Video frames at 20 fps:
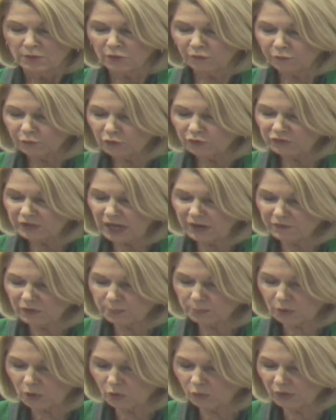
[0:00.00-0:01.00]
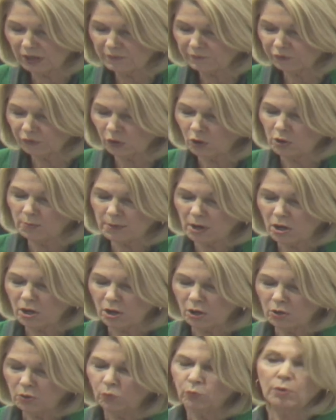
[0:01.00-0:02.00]
The first ever program for
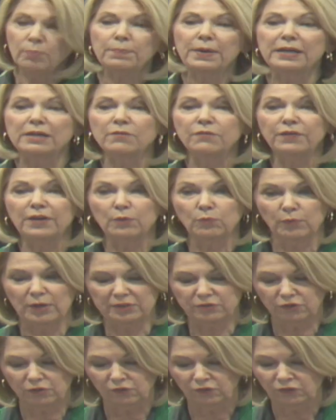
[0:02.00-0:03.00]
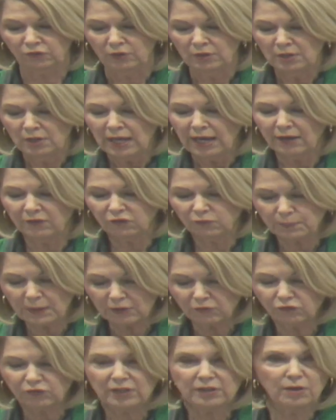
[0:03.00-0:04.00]
Omaha will benefit renters,
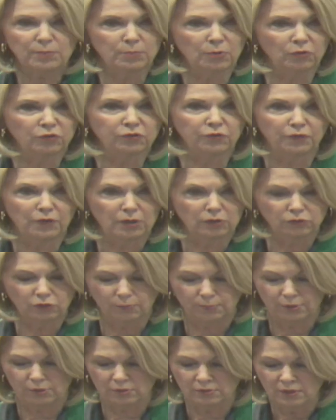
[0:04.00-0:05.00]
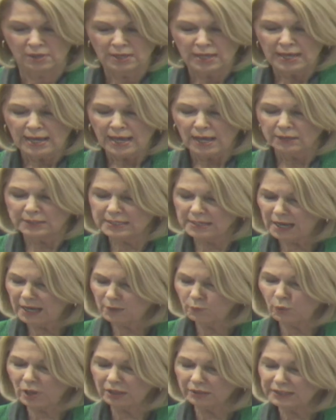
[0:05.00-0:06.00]
especially the most vulnerable,
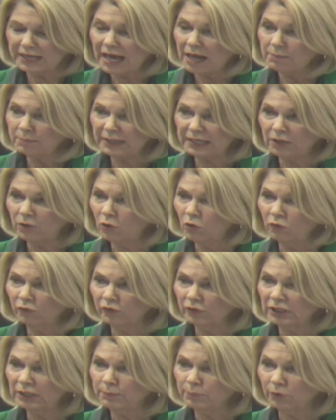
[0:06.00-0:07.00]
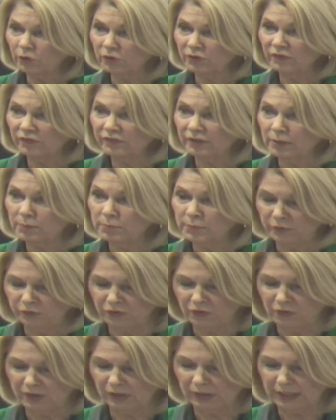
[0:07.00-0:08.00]
while not being overly burdensome
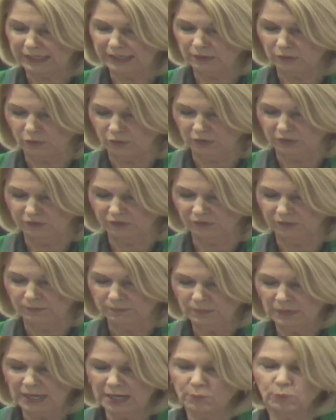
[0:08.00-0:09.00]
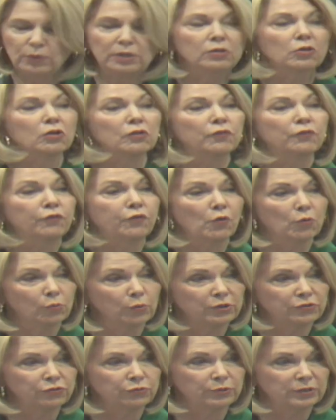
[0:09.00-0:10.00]
to the landlords. And we look
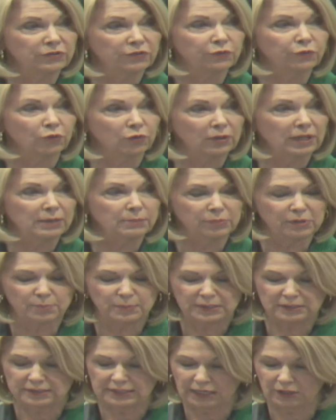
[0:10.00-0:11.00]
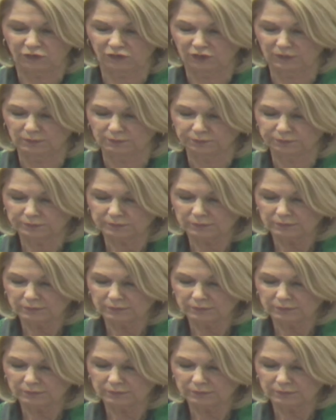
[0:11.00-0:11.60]
forward to its full implementation.